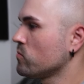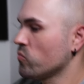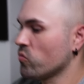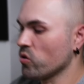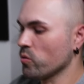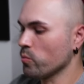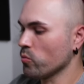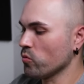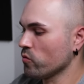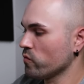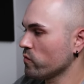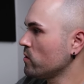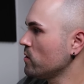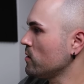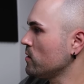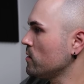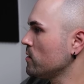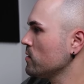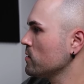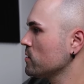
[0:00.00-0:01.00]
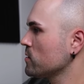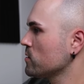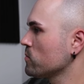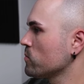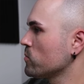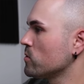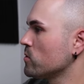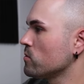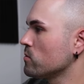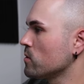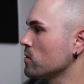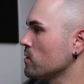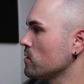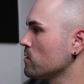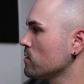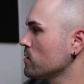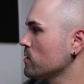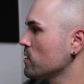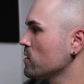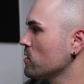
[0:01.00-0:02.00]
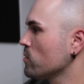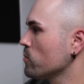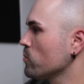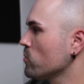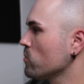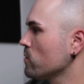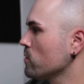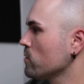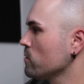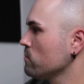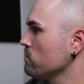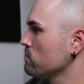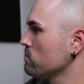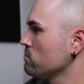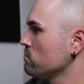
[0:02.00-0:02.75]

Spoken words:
remove this. We don't need this anymore.